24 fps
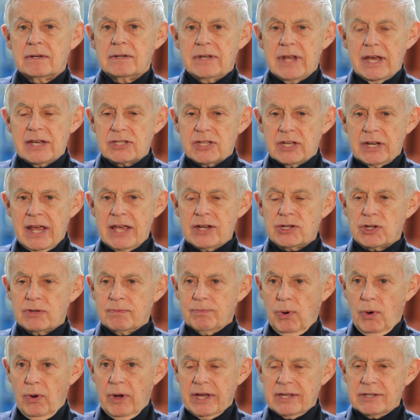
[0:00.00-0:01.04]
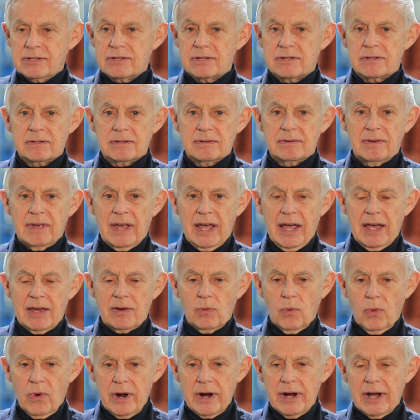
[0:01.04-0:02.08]
destination points
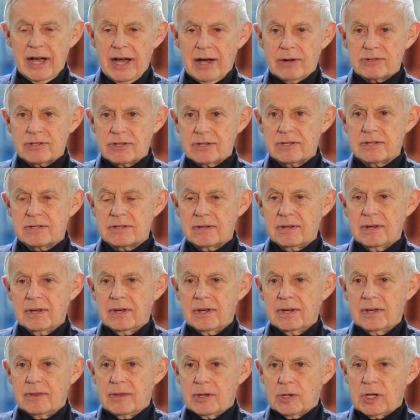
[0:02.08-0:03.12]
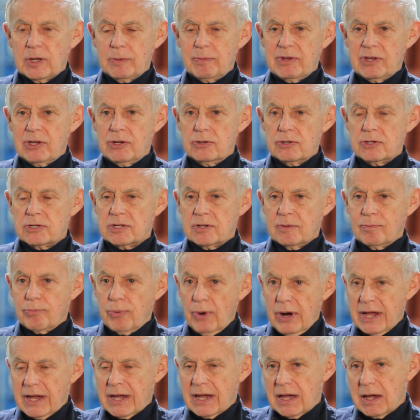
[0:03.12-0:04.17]
and warehouses that could be used to
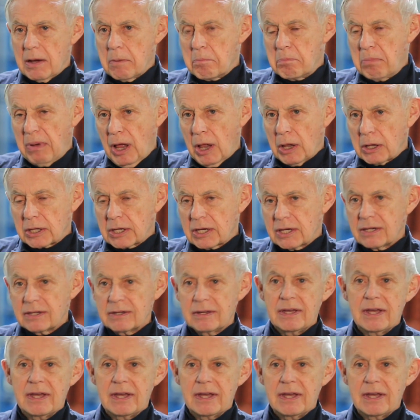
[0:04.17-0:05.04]
break bulk